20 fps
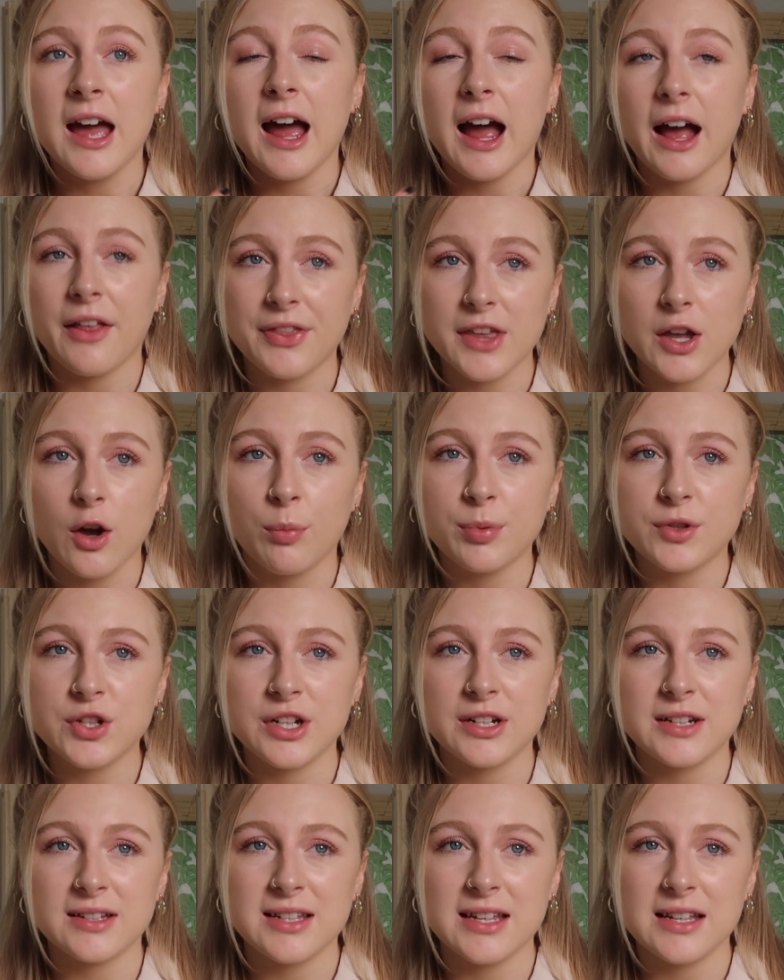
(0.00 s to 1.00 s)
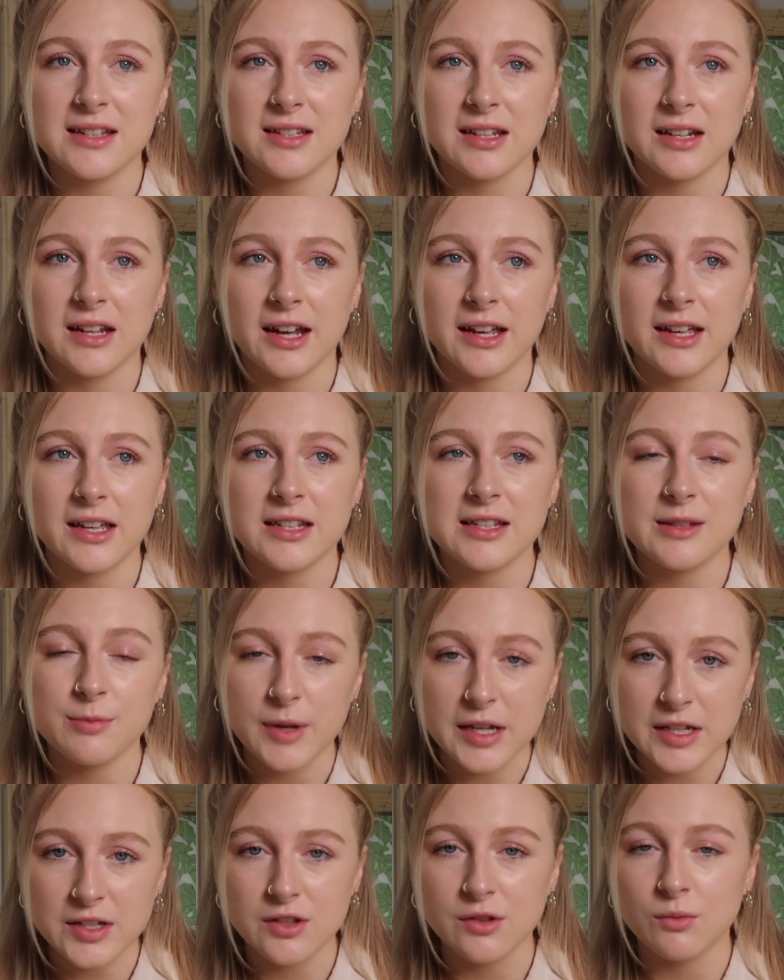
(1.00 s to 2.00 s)
had the opportunity to like
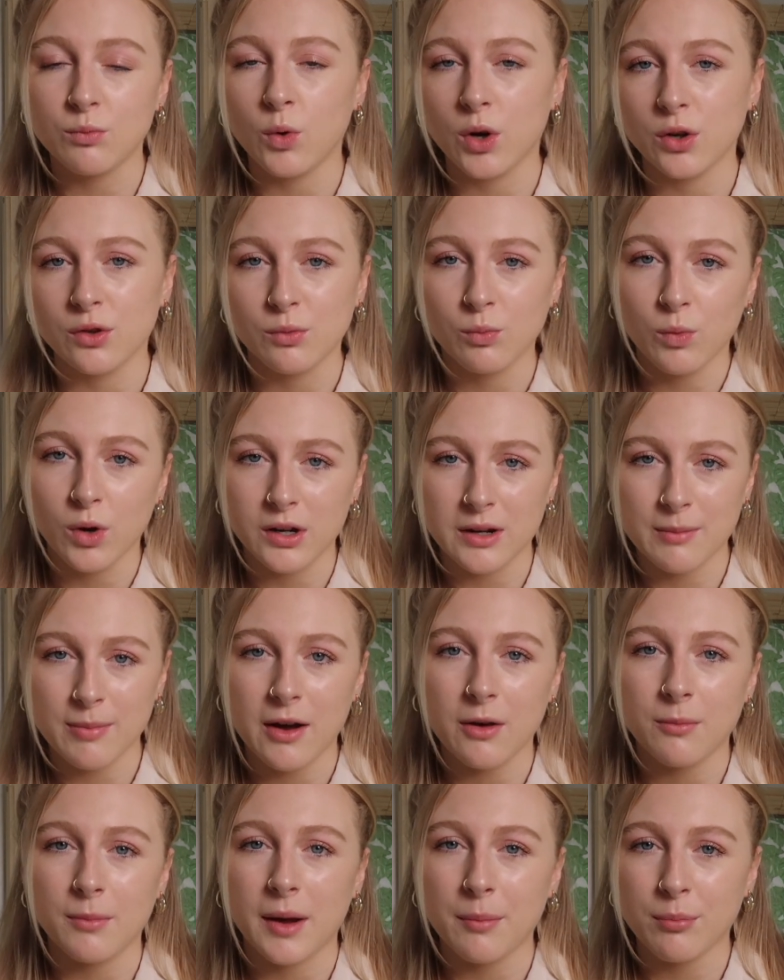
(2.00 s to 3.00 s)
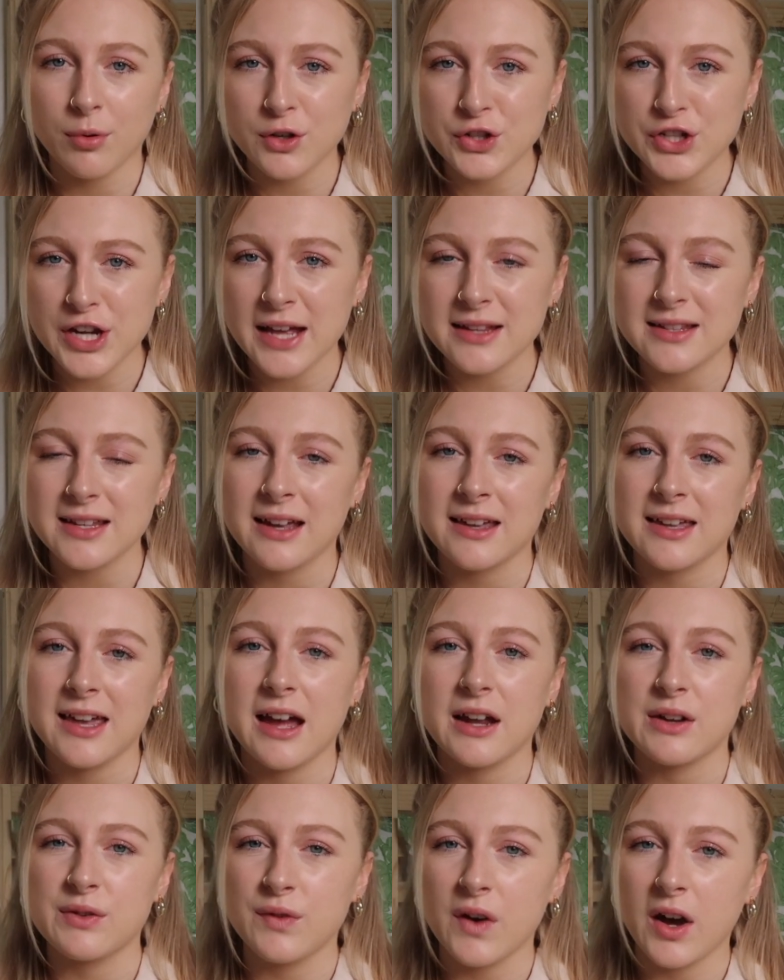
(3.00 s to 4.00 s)
speak to them one-on-one about my project and
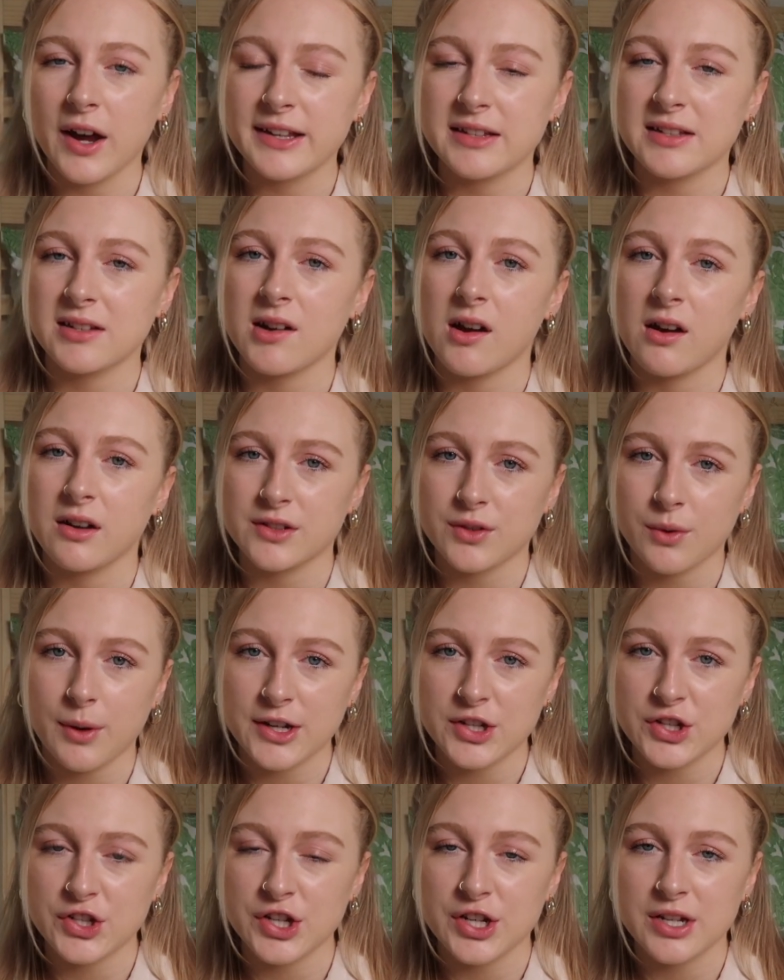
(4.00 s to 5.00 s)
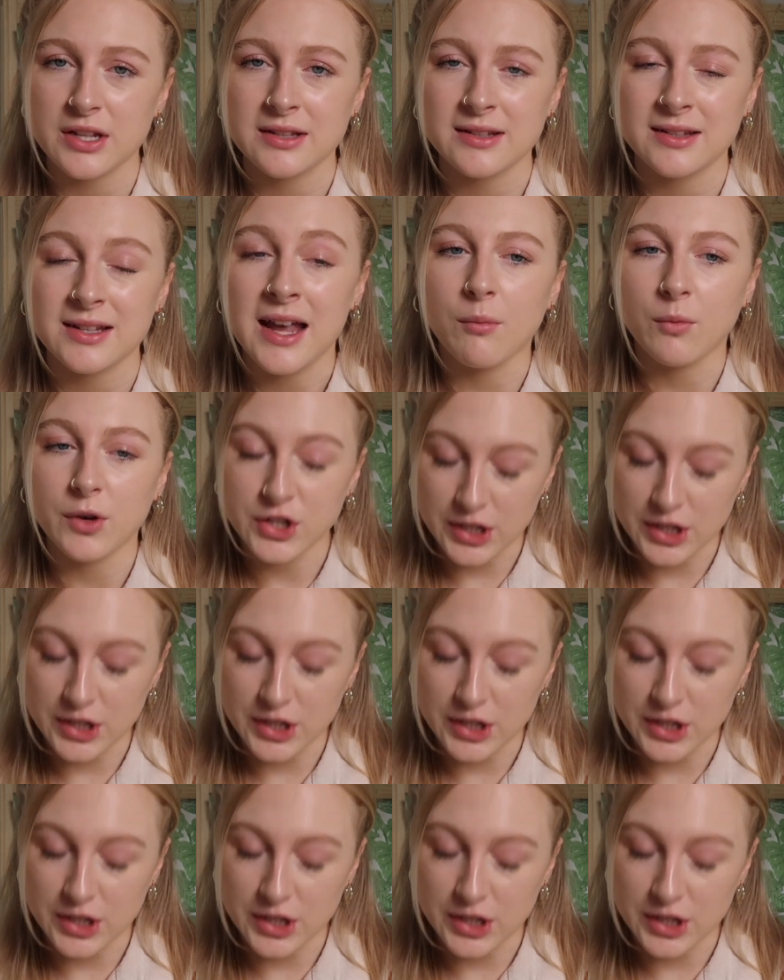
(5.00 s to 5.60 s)
get advice and ask questions. And